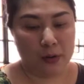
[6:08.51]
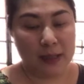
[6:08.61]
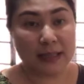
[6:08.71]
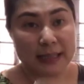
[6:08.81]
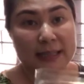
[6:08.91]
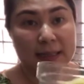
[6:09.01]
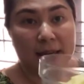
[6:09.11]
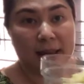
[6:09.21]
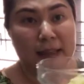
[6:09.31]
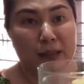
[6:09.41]
This is the
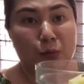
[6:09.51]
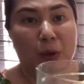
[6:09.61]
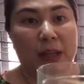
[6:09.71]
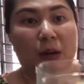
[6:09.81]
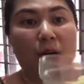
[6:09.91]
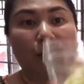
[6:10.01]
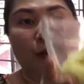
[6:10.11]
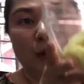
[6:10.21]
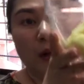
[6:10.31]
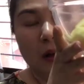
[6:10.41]
clean weight of
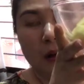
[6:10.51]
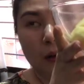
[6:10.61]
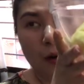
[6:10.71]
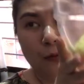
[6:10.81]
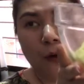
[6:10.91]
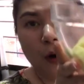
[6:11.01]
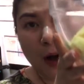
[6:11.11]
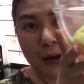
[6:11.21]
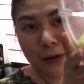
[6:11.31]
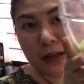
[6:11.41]

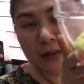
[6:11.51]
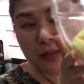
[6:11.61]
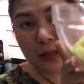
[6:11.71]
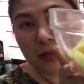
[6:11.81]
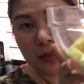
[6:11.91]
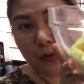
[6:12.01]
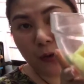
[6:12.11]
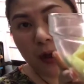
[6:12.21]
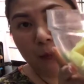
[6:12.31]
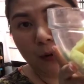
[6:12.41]
430
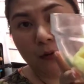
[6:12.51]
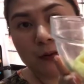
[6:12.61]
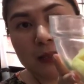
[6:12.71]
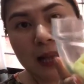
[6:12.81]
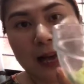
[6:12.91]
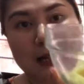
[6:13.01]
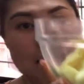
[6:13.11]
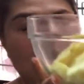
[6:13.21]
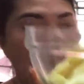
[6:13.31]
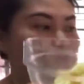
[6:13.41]
grams of sliced
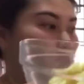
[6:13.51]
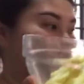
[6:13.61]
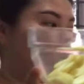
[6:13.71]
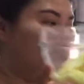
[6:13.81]
apple.